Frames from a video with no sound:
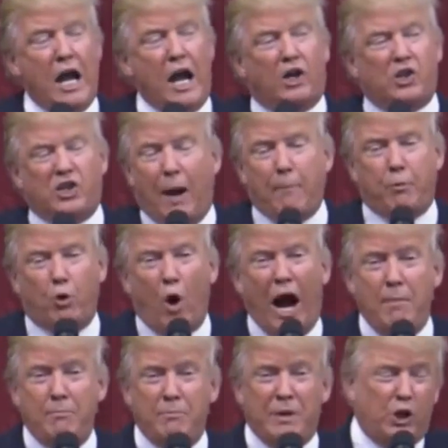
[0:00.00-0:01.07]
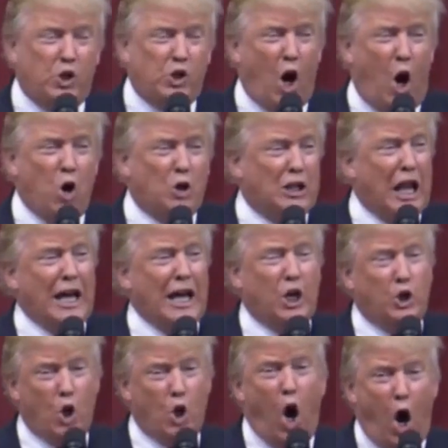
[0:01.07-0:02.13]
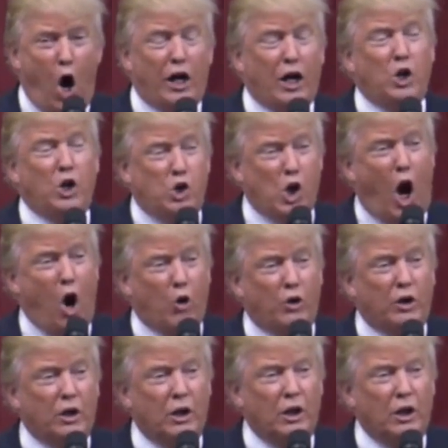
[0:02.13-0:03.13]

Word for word: except Romney choked like a dog. He choked.